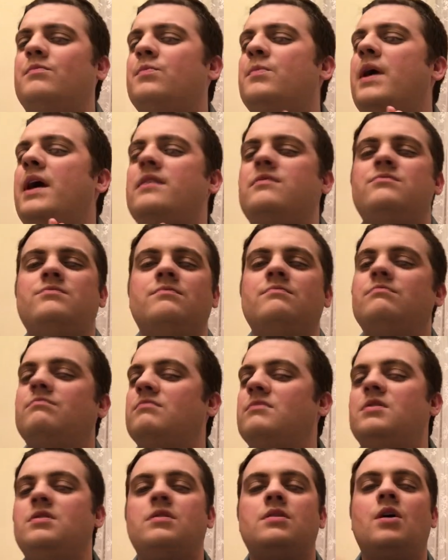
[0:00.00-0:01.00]
men
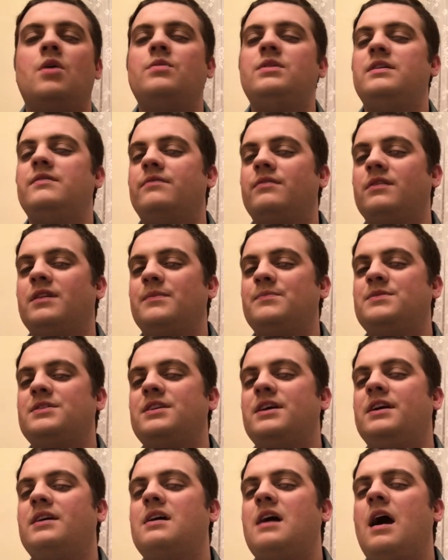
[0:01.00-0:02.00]
no need for
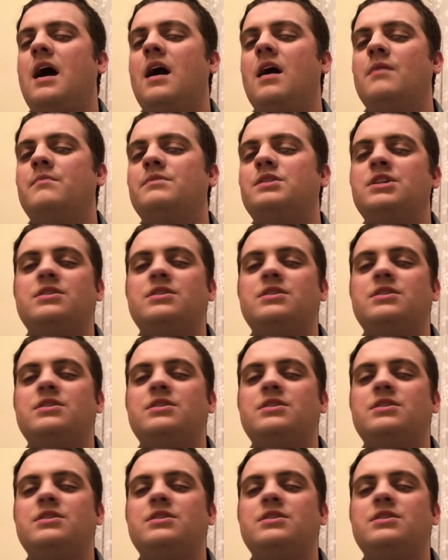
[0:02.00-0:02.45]
lipstick um,